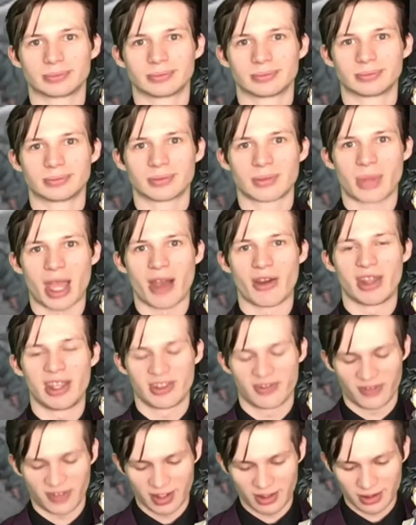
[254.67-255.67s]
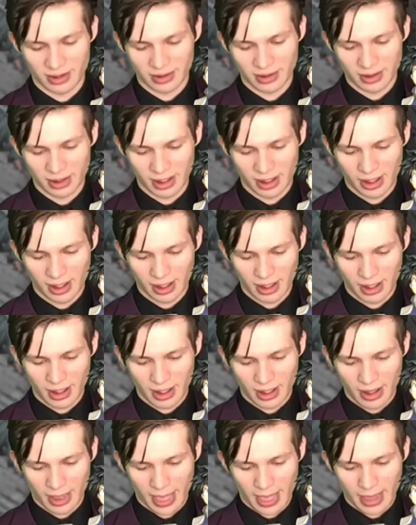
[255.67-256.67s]
how he's feeling.
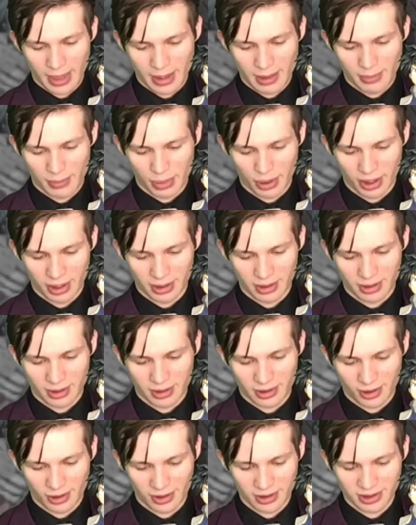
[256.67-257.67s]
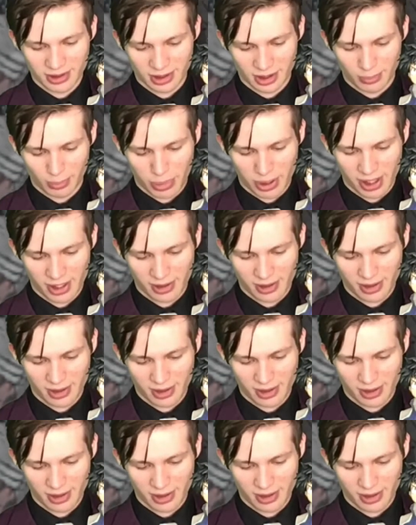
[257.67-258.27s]
But Toga's looking pissed.